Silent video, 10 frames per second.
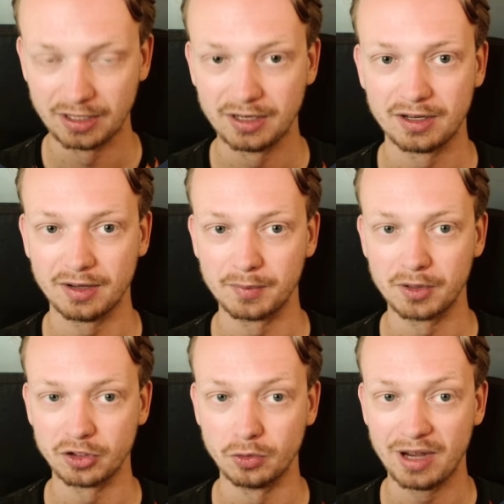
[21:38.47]
I'm going
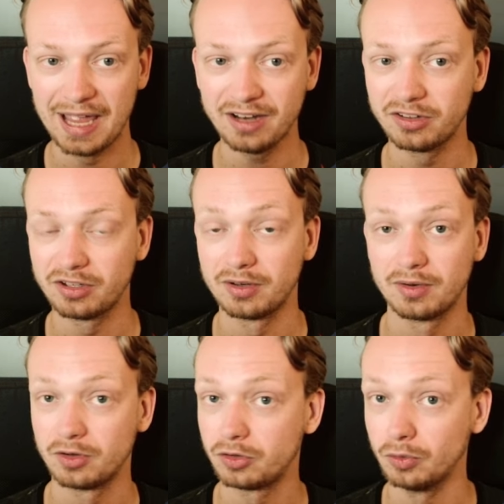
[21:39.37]
to do add
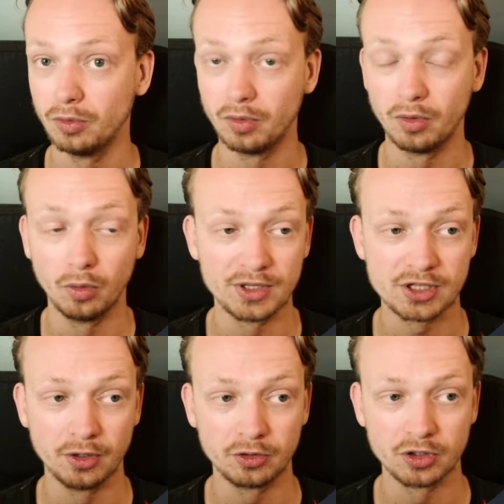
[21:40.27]
to always
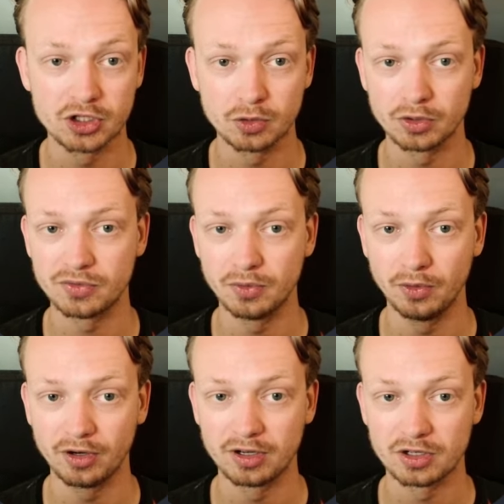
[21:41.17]
go to the source folder,